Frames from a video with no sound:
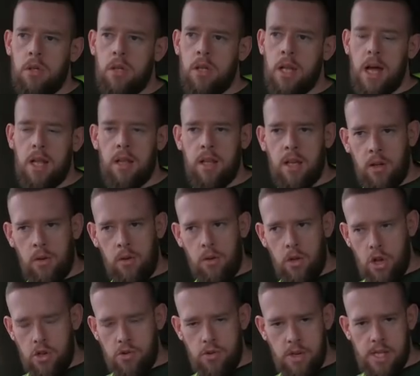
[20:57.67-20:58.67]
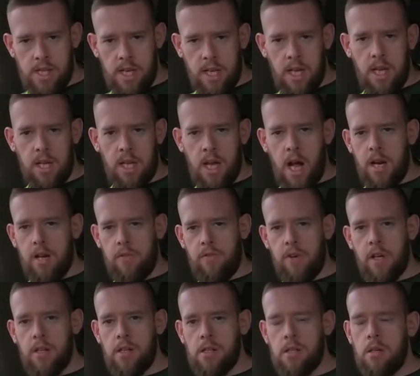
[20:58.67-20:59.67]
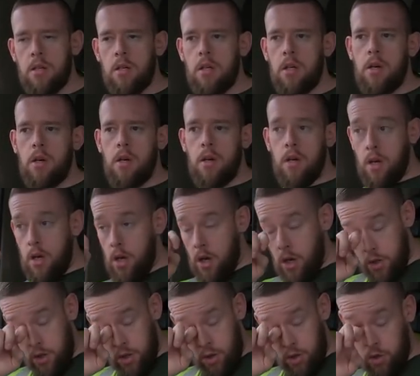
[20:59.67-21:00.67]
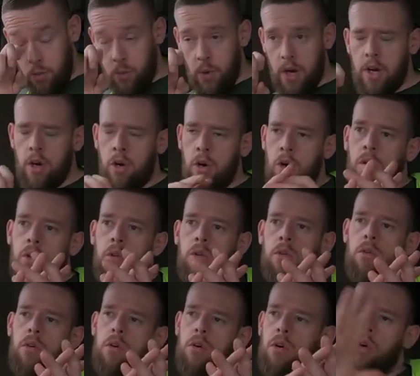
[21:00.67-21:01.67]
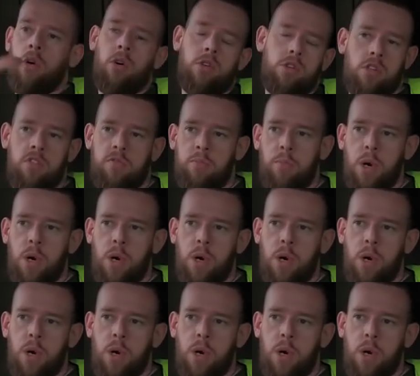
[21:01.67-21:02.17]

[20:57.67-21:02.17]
like little lottery ticket kind of things, and you could win a whole host of